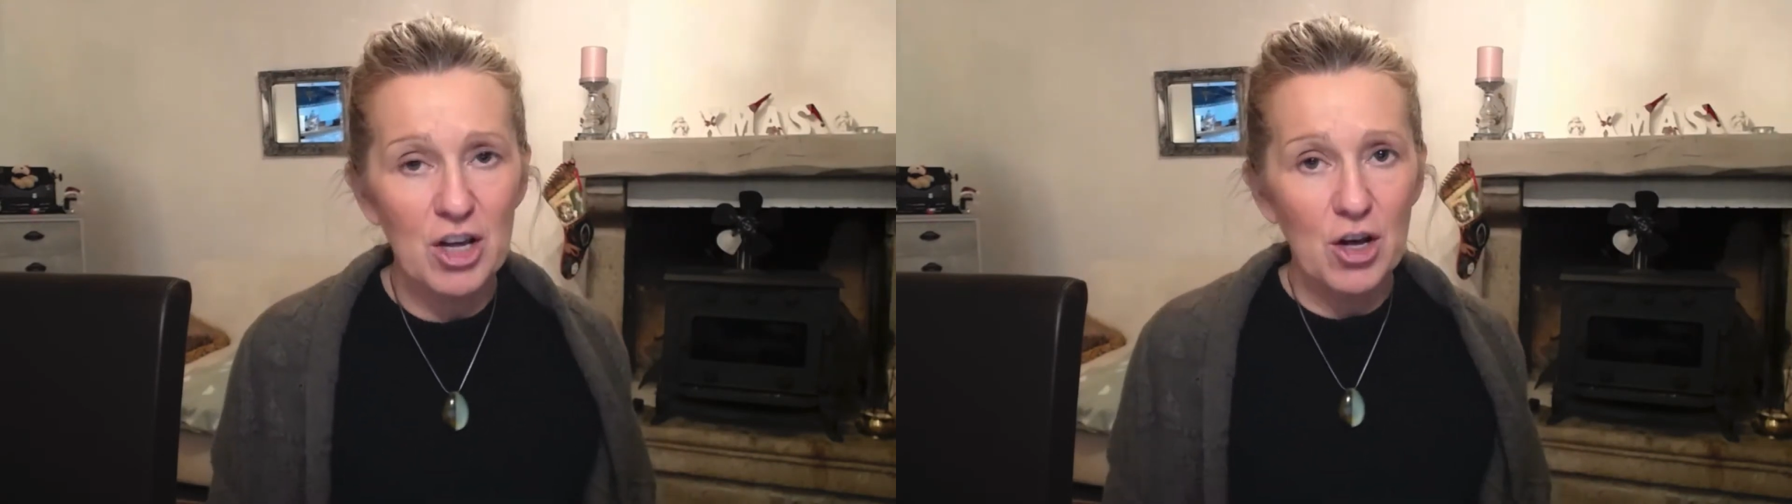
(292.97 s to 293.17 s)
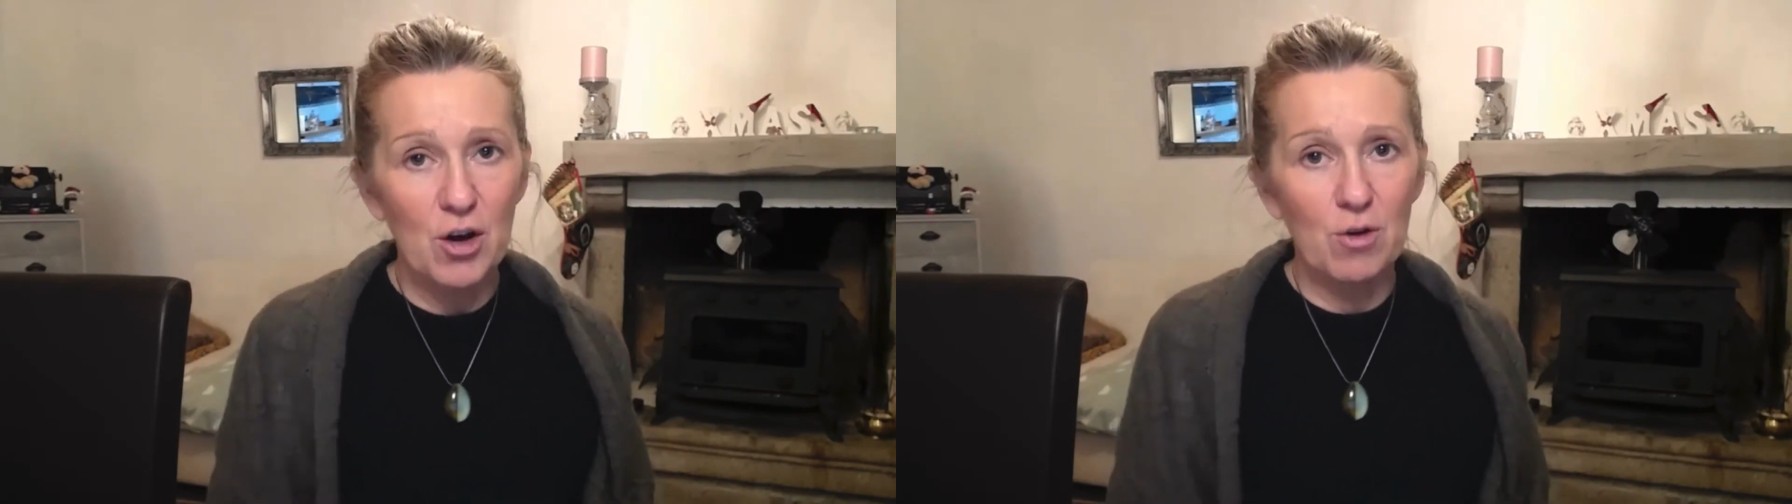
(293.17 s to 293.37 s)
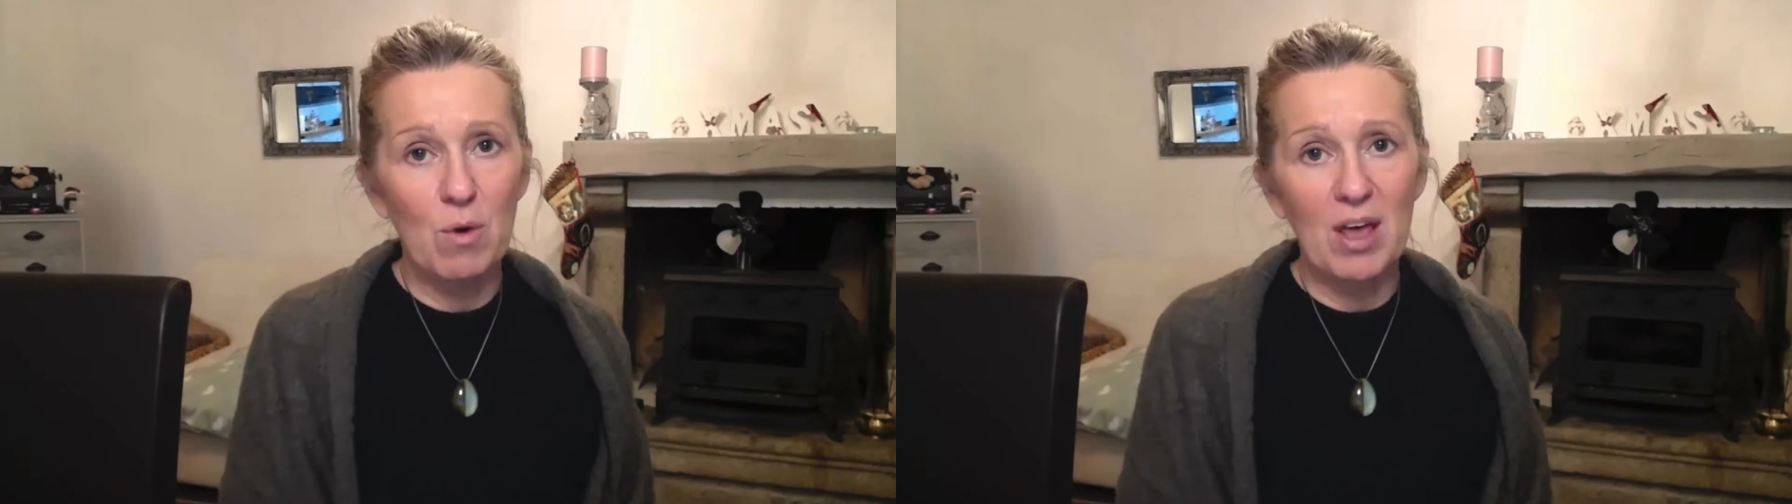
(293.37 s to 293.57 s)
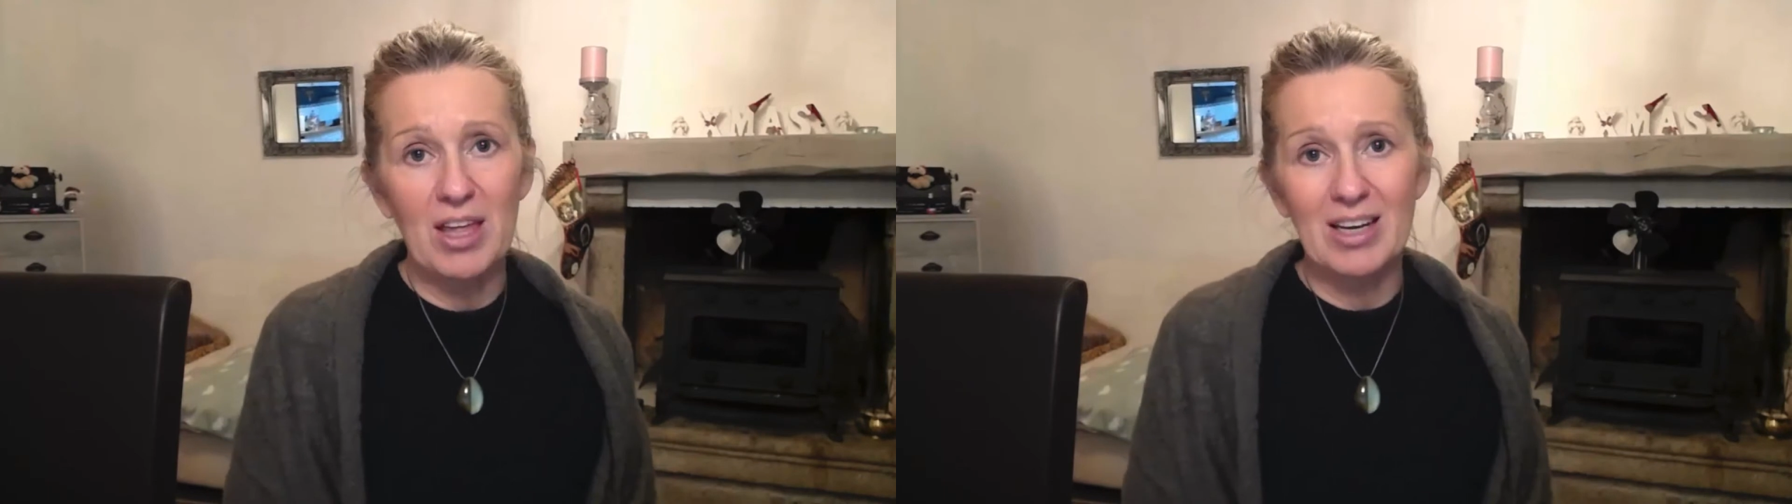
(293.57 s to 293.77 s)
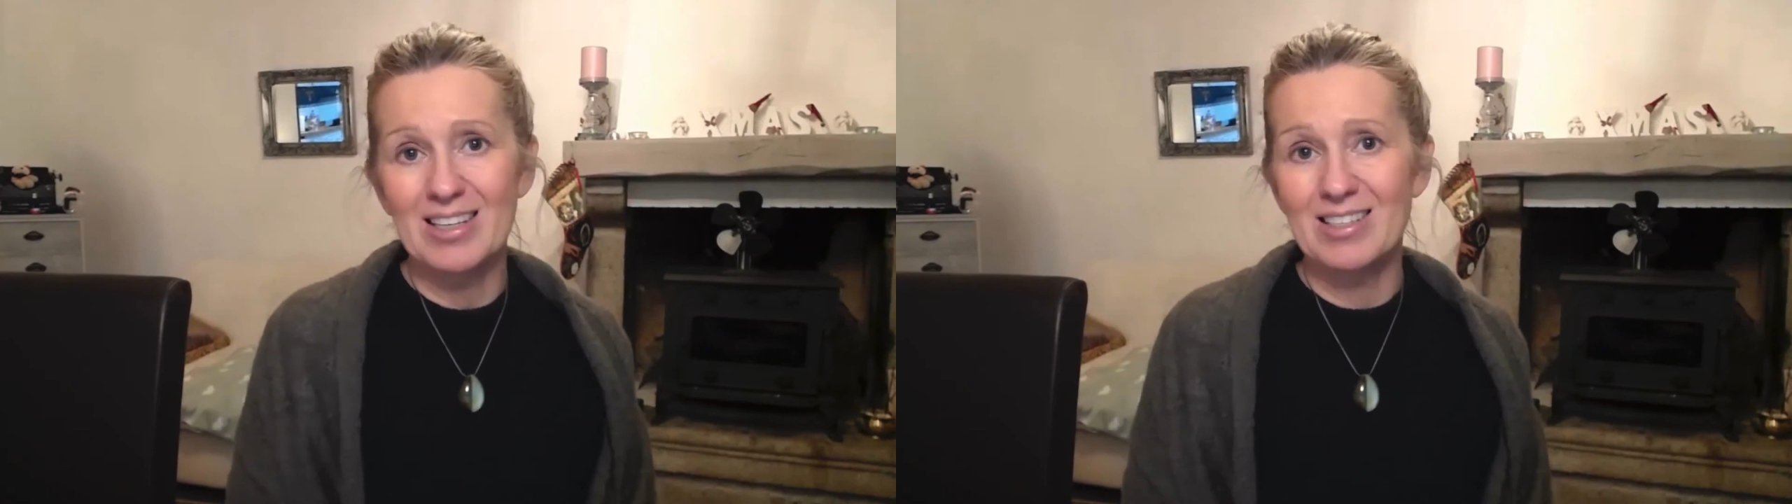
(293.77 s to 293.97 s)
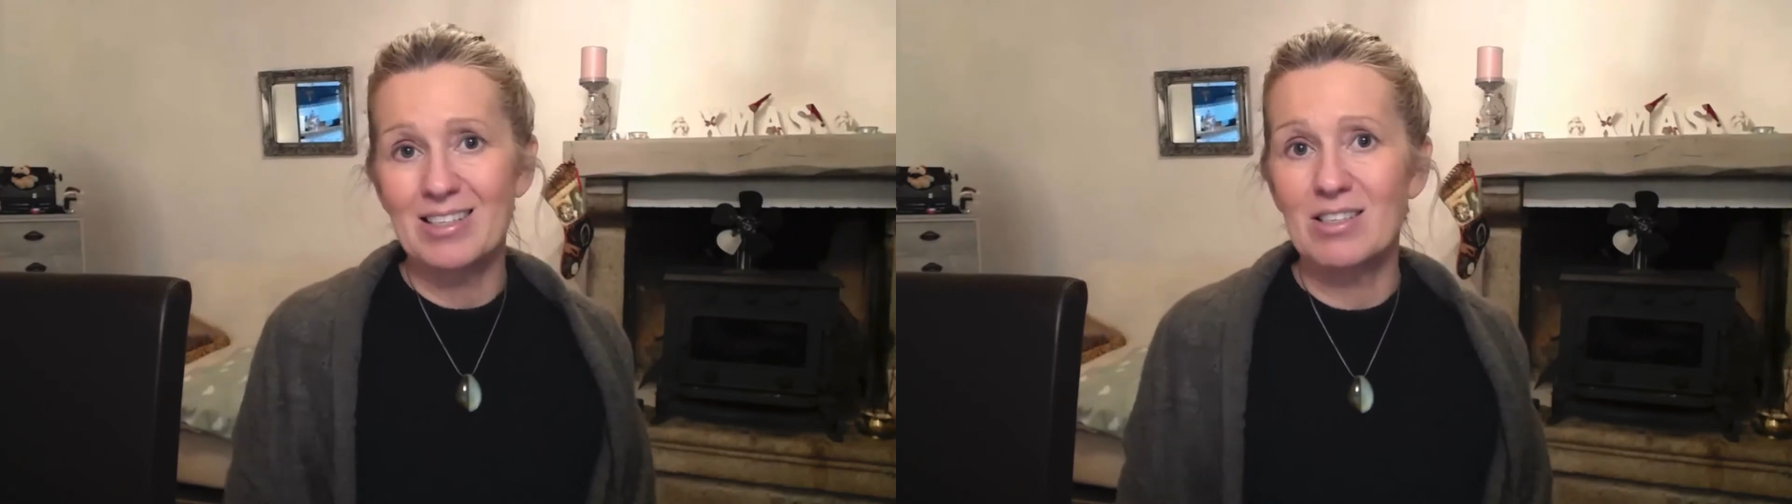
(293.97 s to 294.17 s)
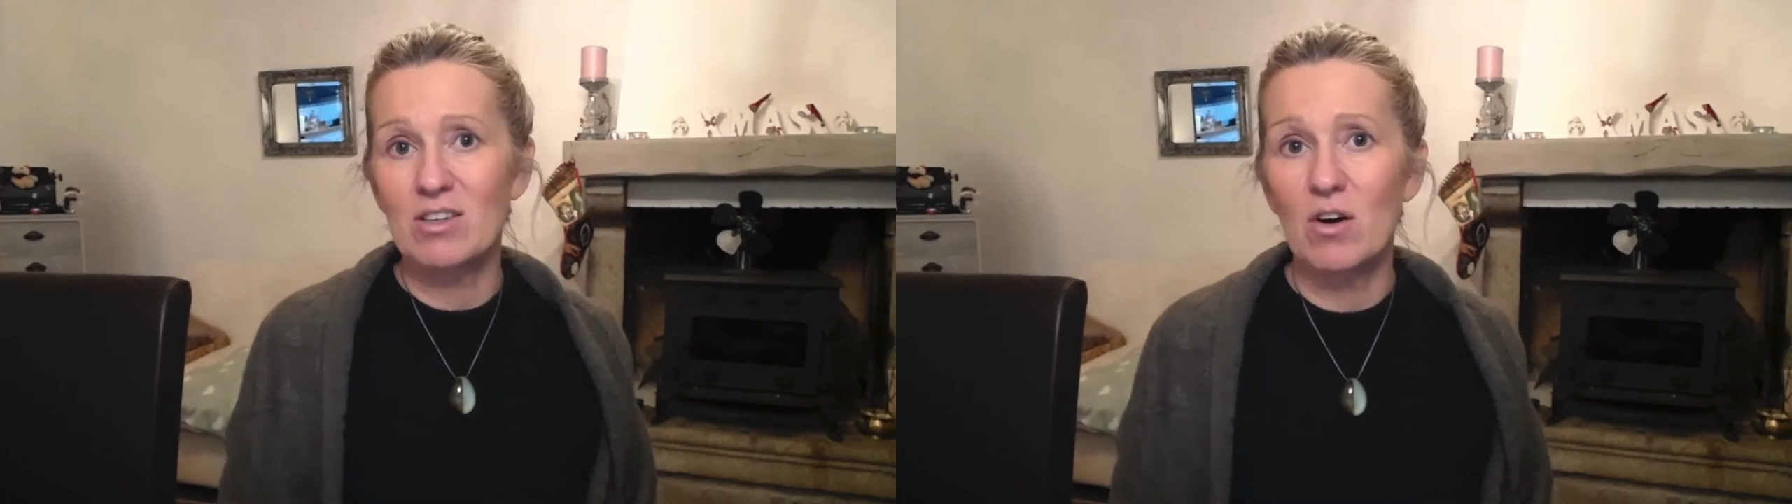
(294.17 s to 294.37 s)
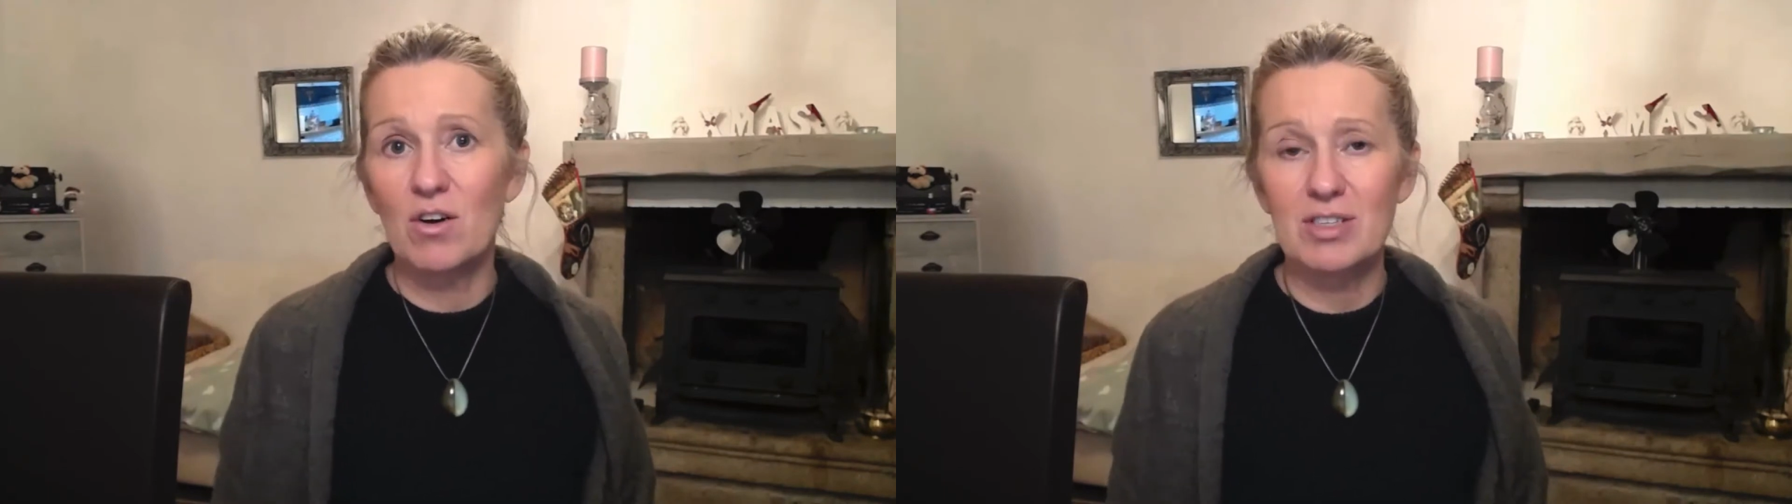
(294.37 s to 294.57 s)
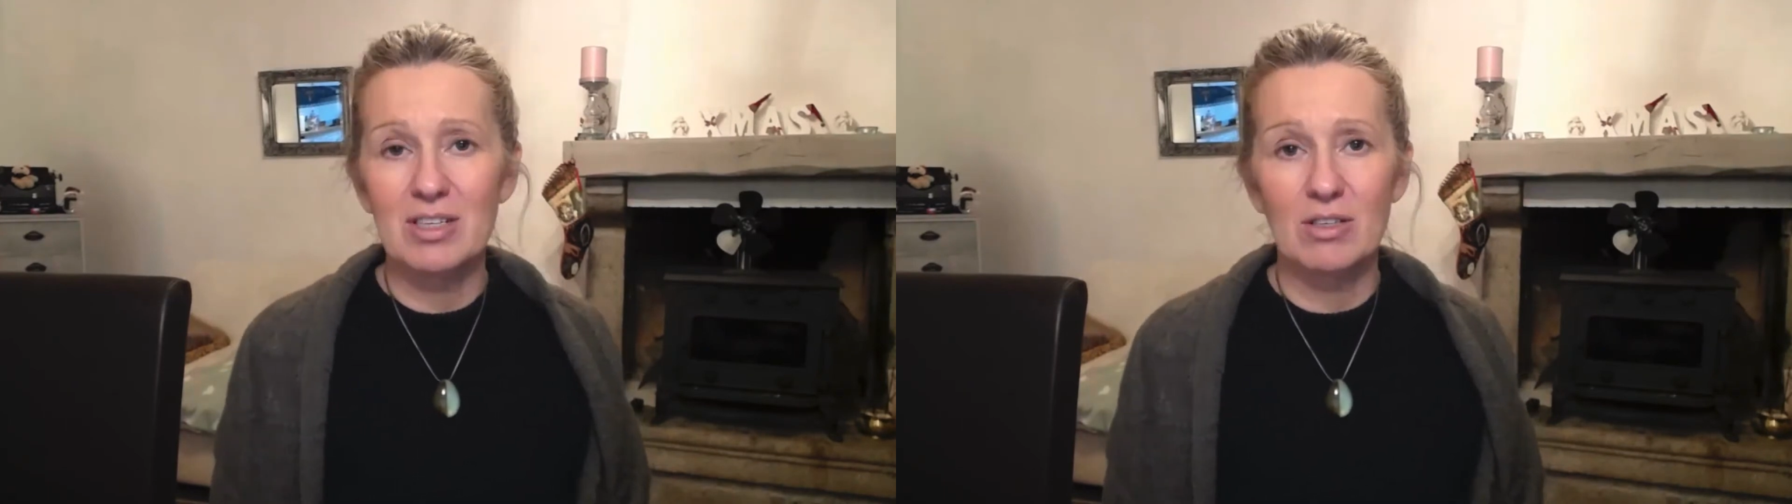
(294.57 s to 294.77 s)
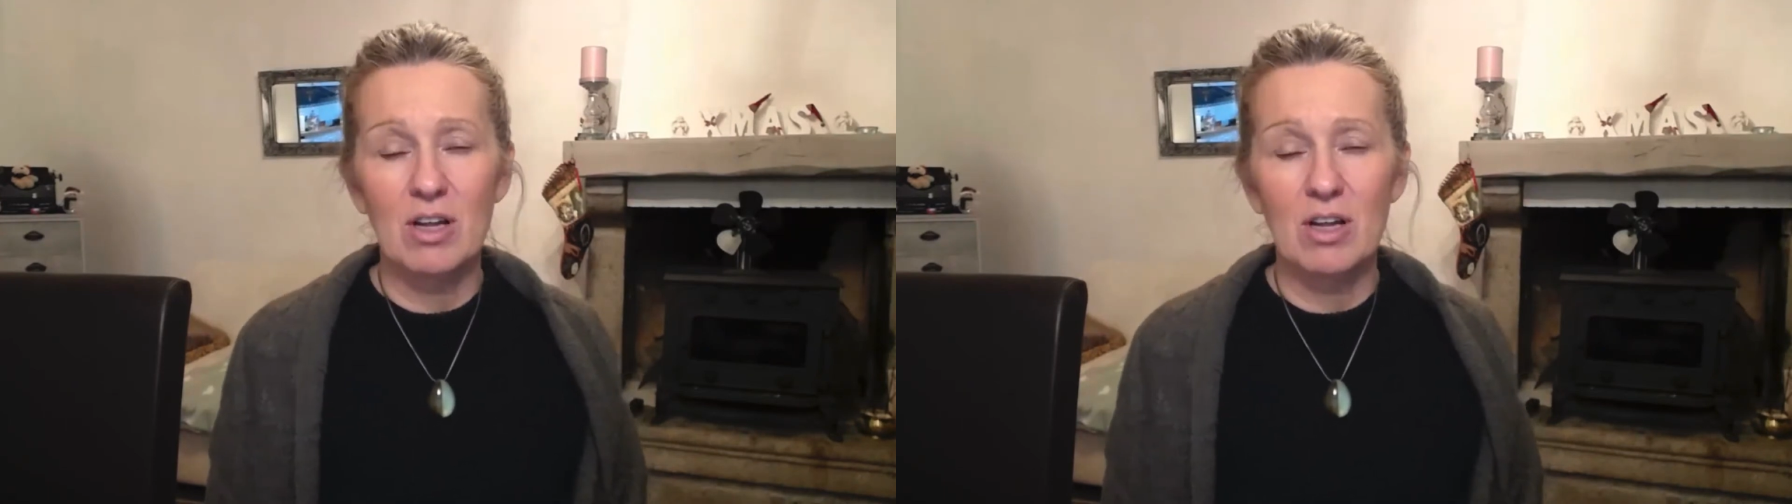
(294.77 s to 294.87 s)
of where they need to start and